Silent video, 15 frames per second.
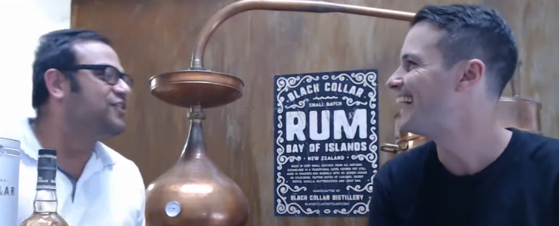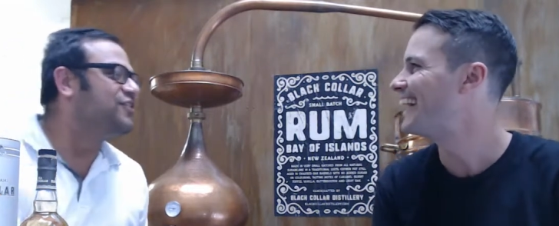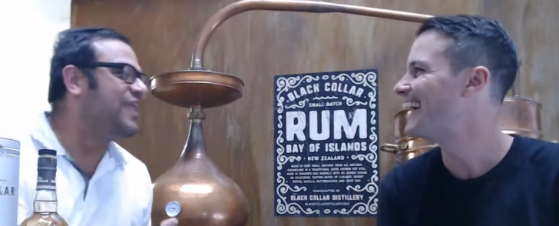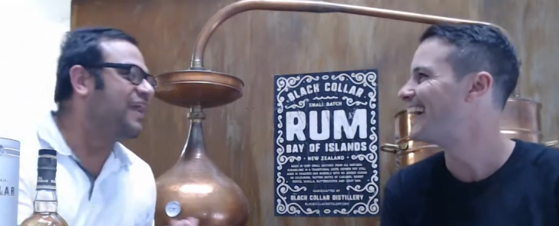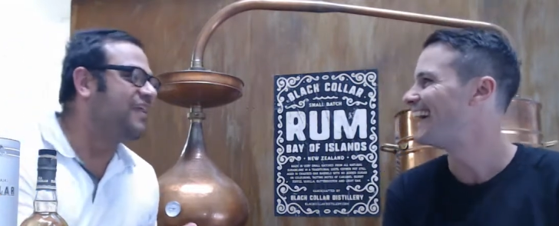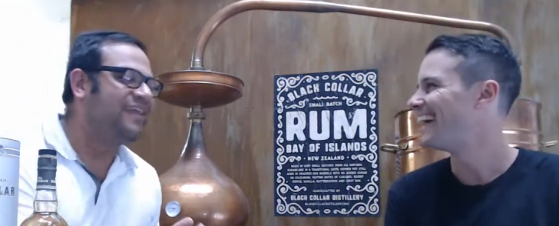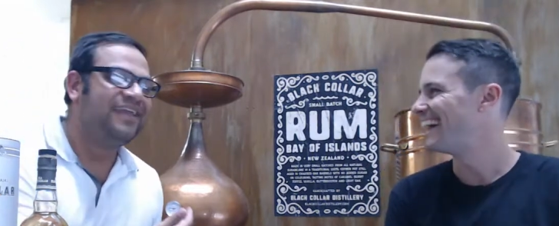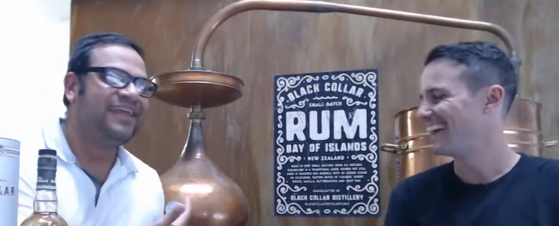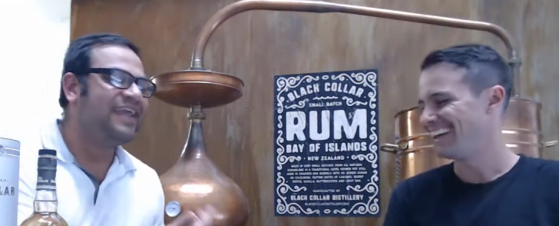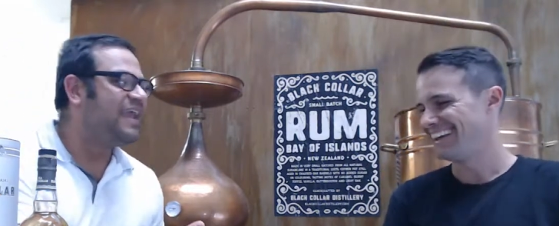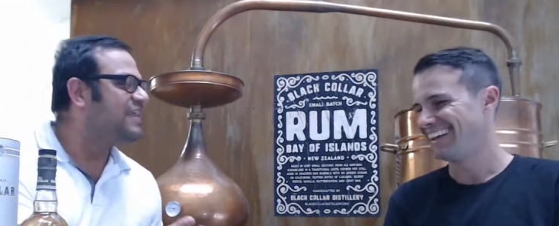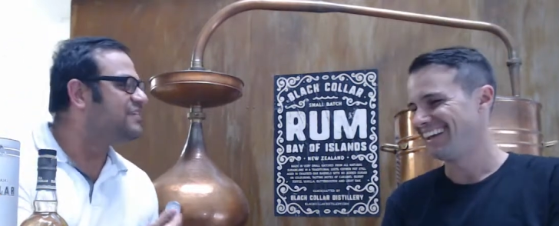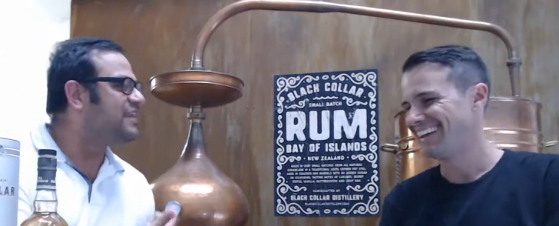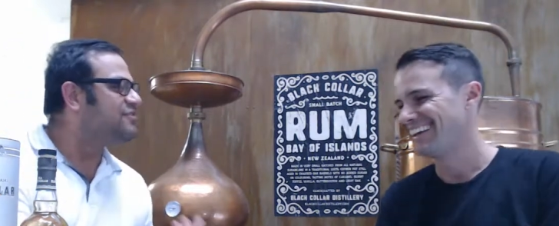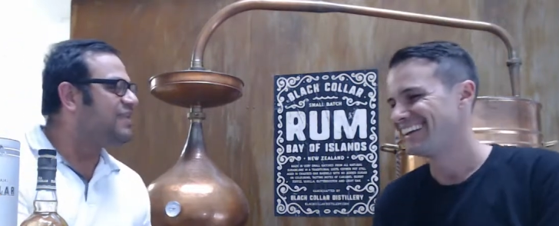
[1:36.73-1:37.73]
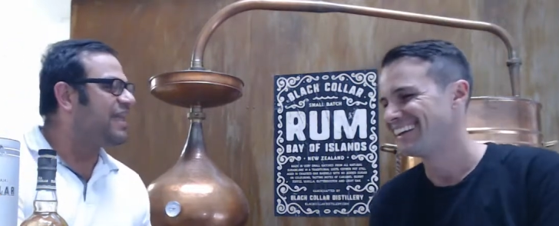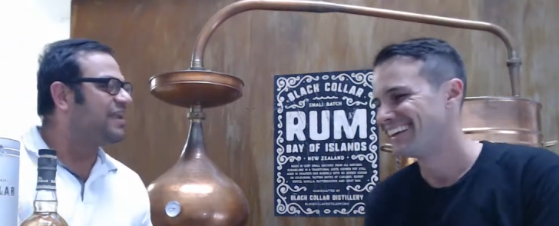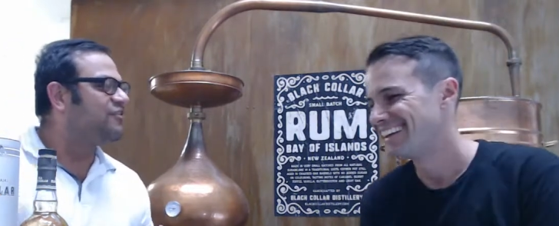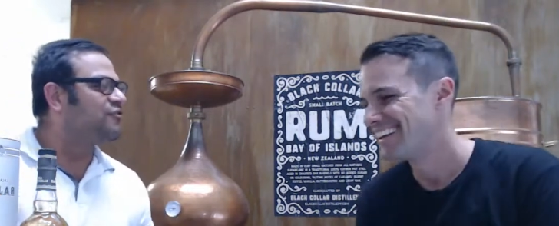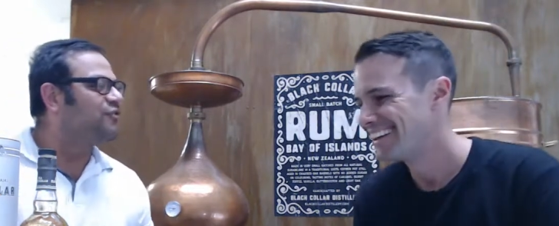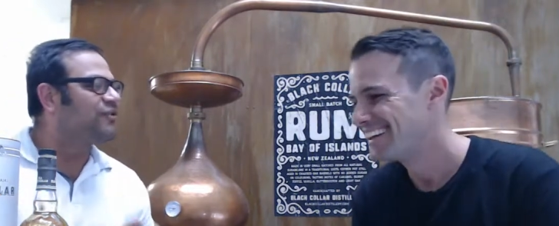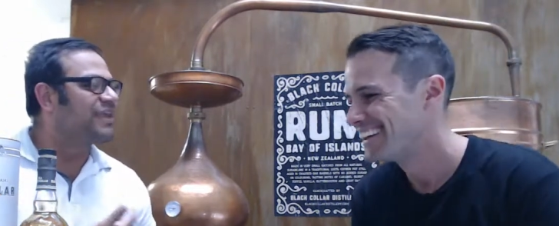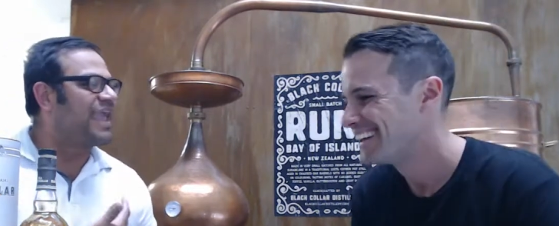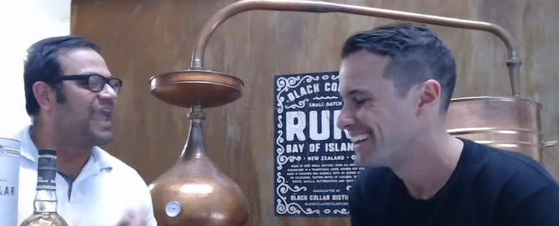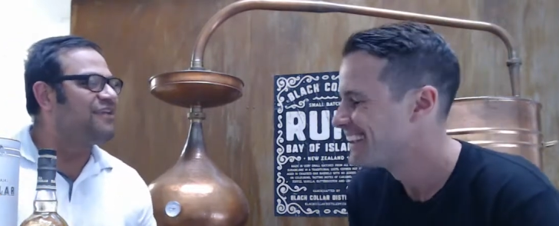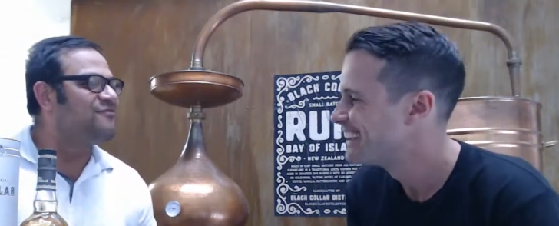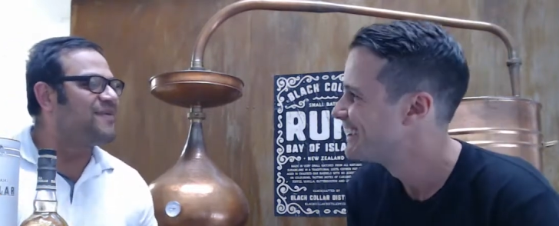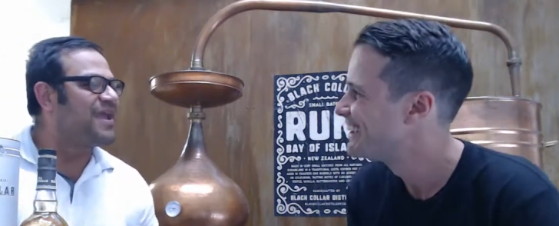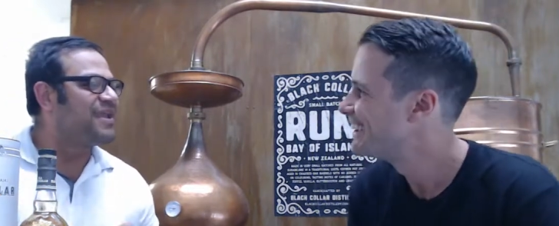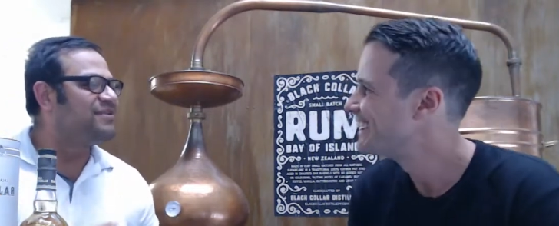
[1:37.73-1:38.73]
Speaker 1: Like it's that like a real
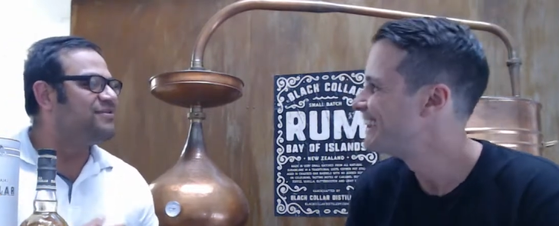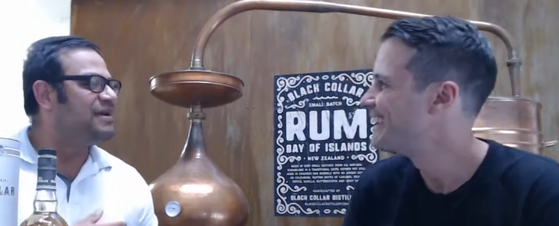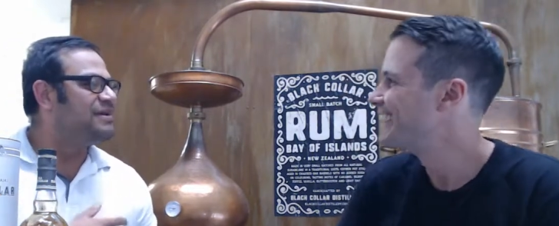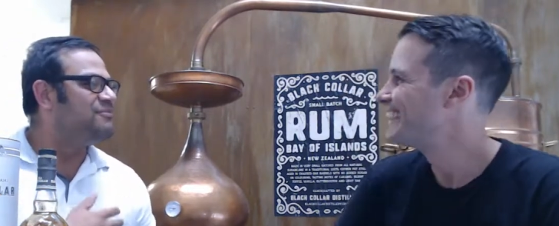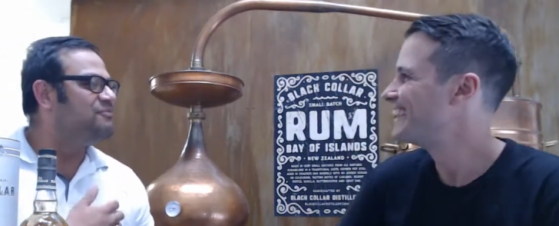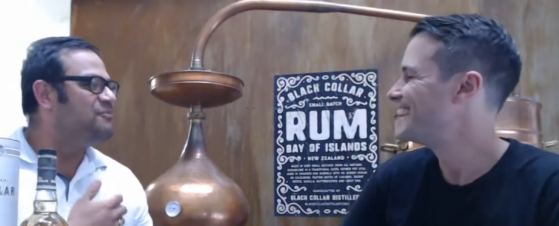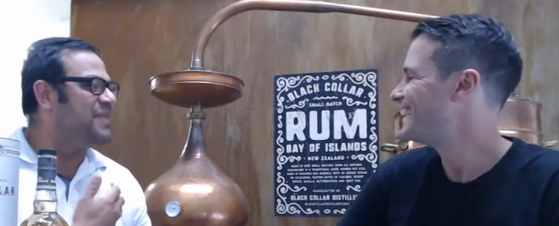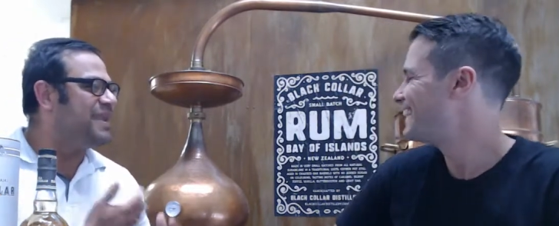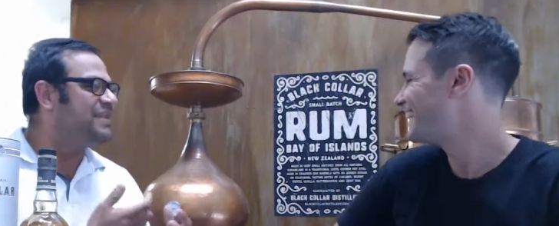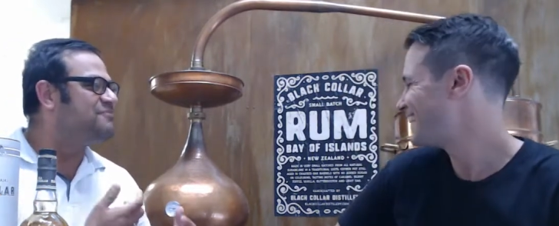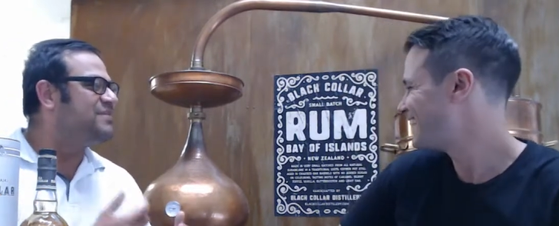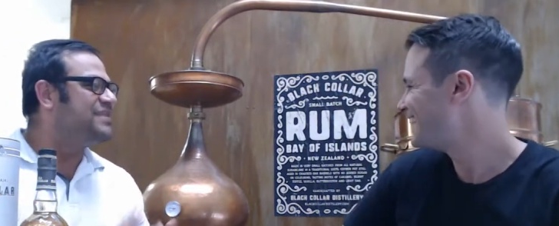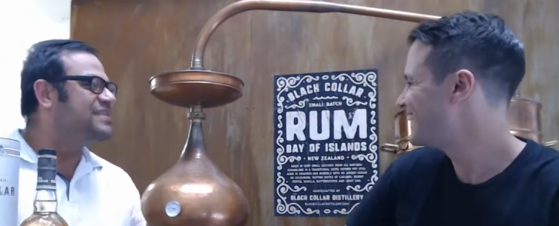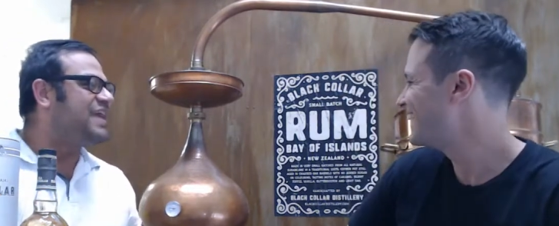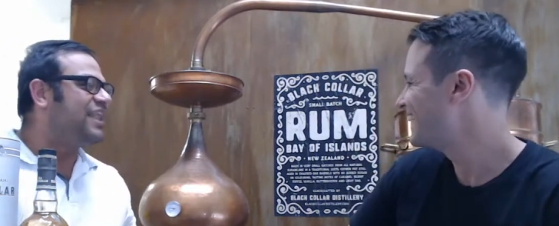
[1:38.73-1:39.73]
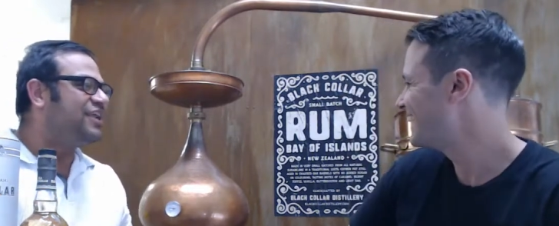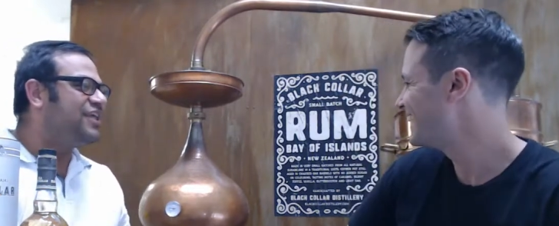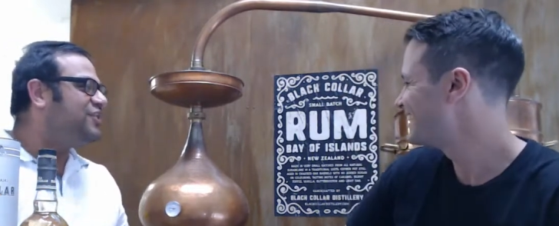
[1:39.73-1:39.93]
caveman main mentality. Yeah.